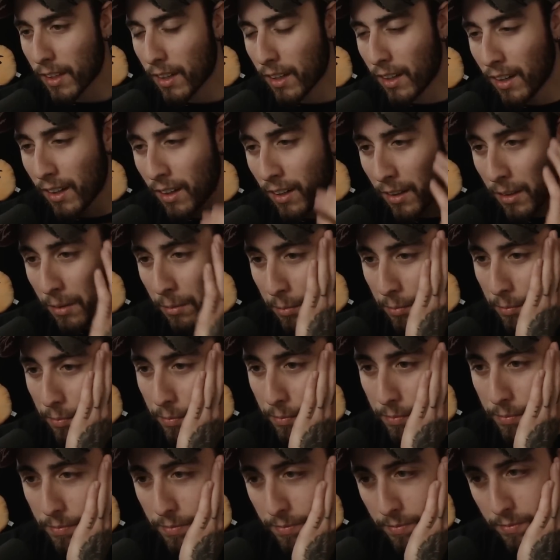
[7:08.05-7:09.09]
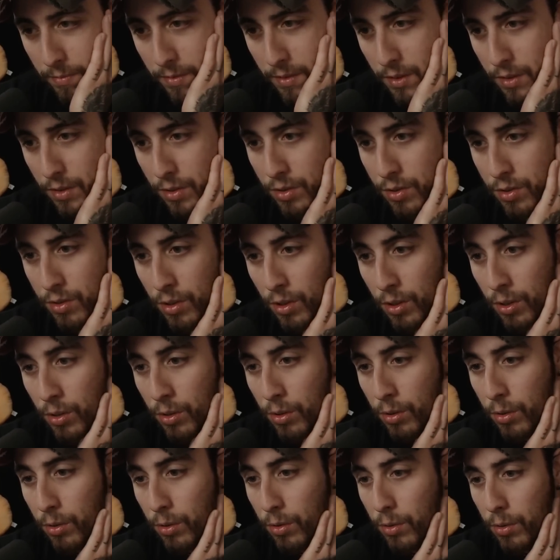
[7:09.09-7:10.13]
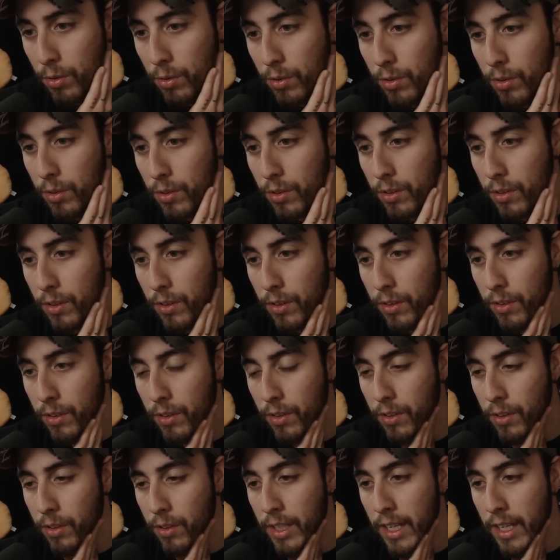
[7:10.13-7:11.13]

Um, so you